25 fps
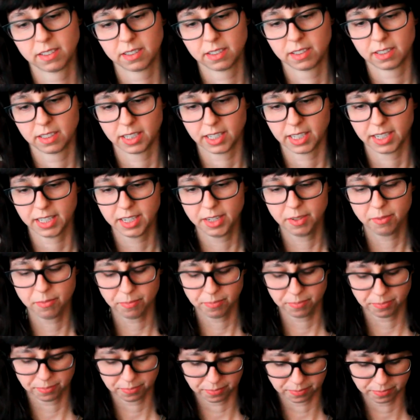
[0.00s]
Okay.
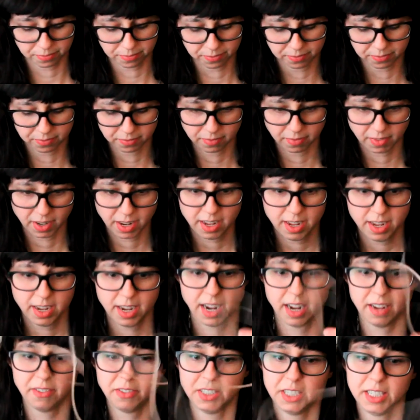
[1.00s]

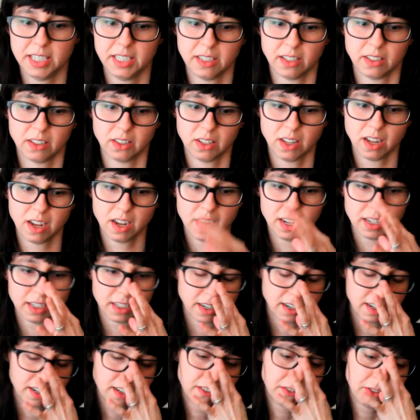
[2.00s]
I've seen a lot
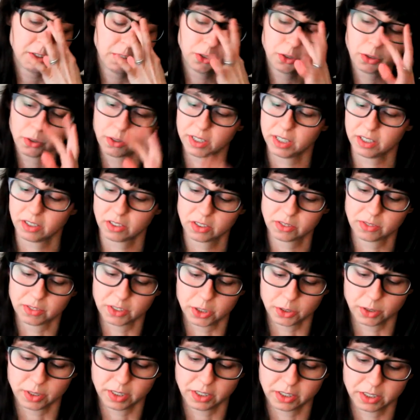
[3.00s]
of tutorials for
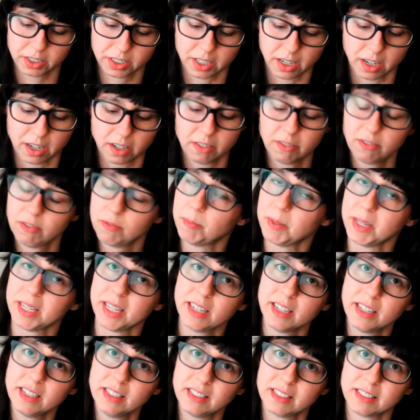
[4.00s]
do-it-yourself
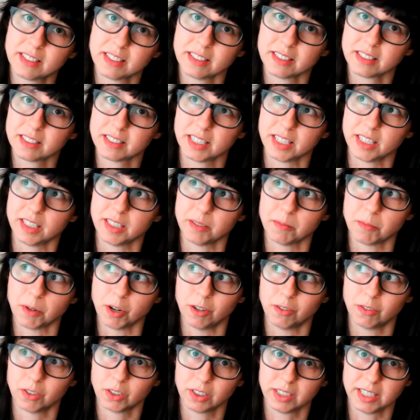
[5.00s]
beads that seem
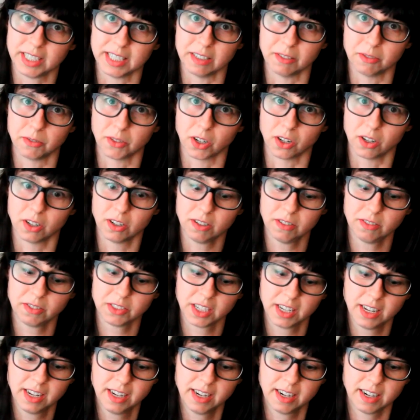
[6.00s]
overly involved.
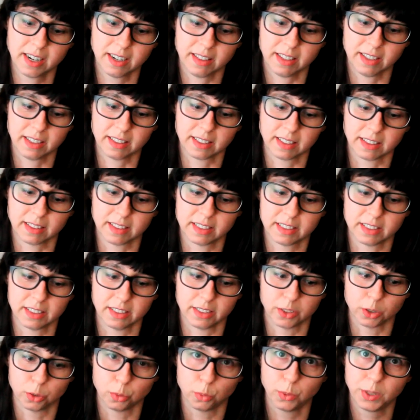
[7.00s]
I think that this is
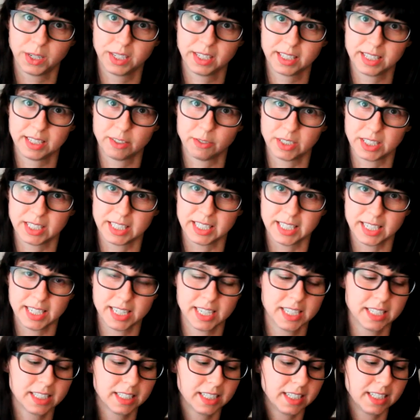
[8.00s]
a really, really
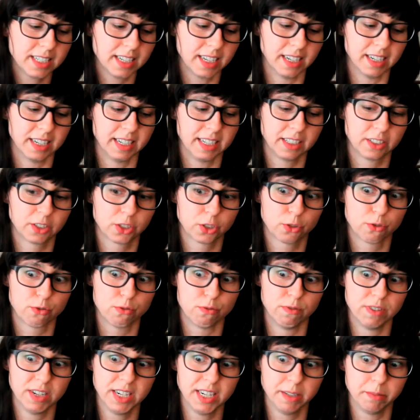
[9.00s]
easy and
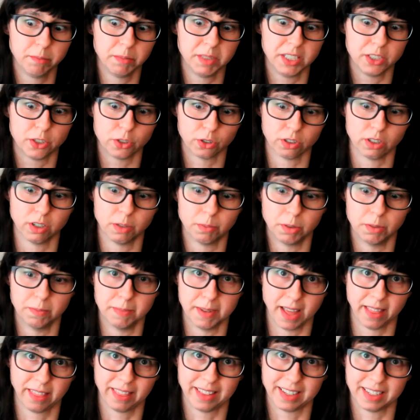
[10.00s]
extremely durable
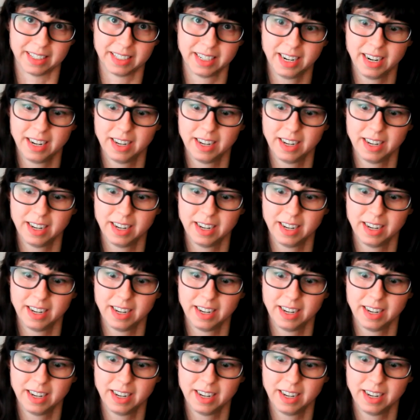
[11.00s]
method.